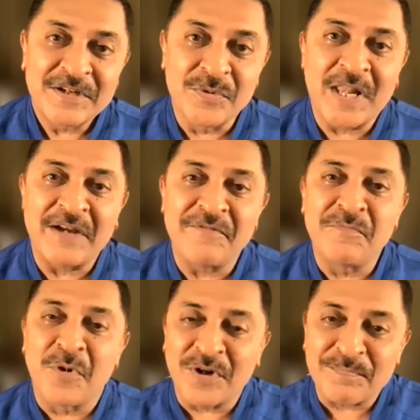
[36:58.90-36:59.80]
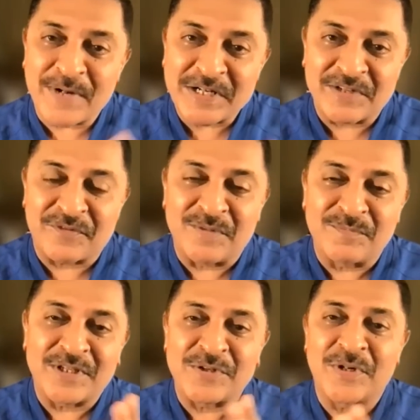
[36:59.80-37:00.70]
you will have more pressure from
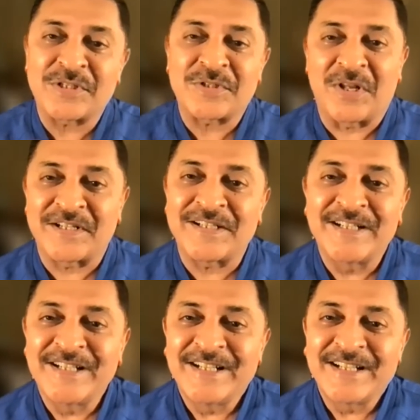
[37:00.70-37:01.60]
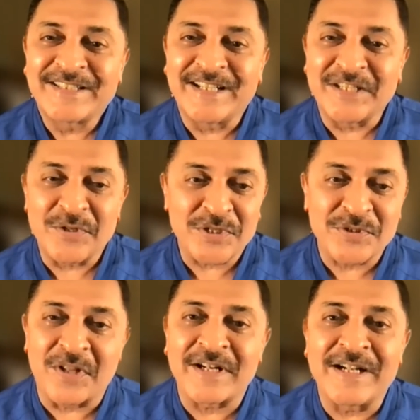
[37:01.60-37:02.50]
the US dollar, that the US
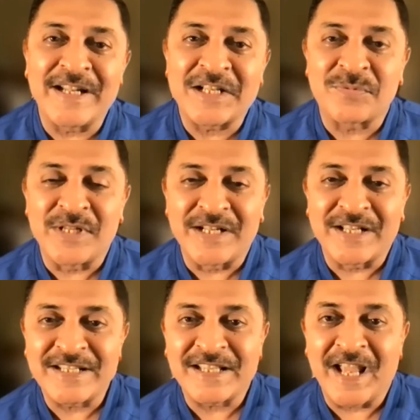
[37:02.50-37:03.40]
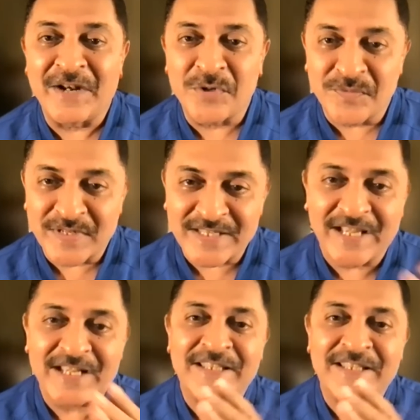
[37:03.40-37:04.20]
dollar index will increase. And over there,